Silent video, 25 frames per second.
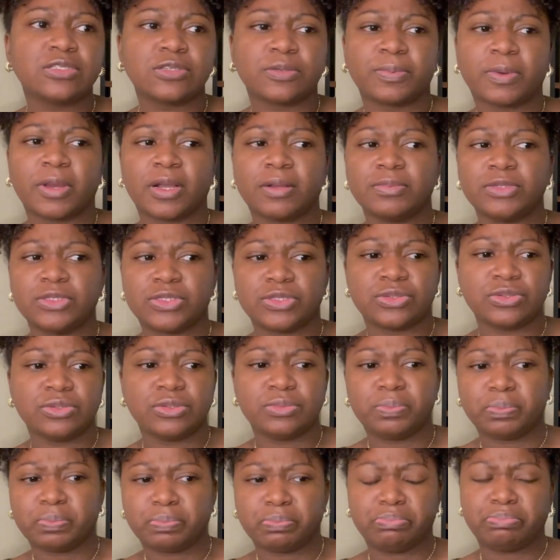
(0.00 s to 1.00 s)
or probably
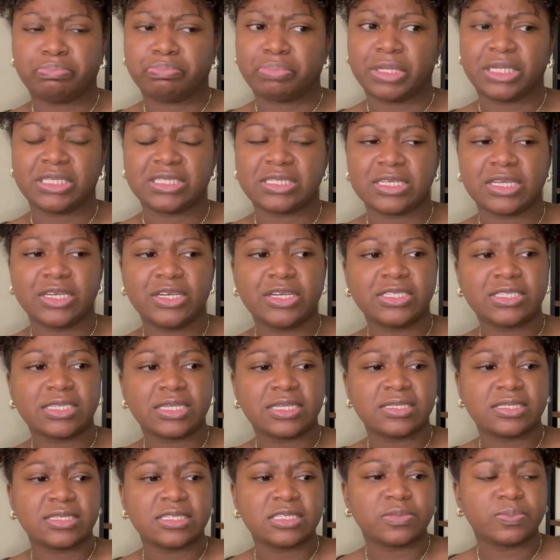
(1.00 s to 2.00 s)
2+ years
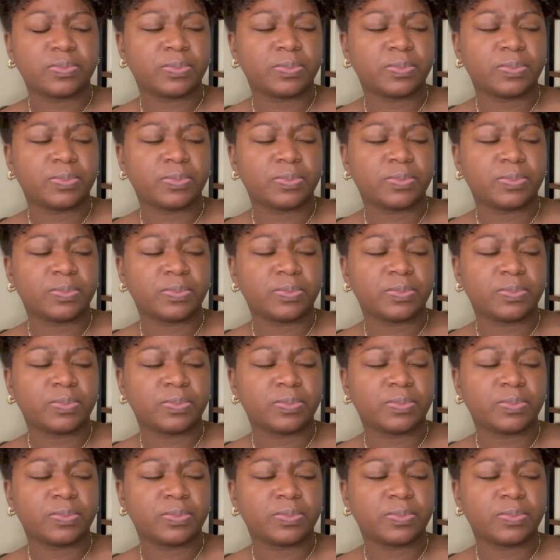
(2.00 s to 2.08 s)
at this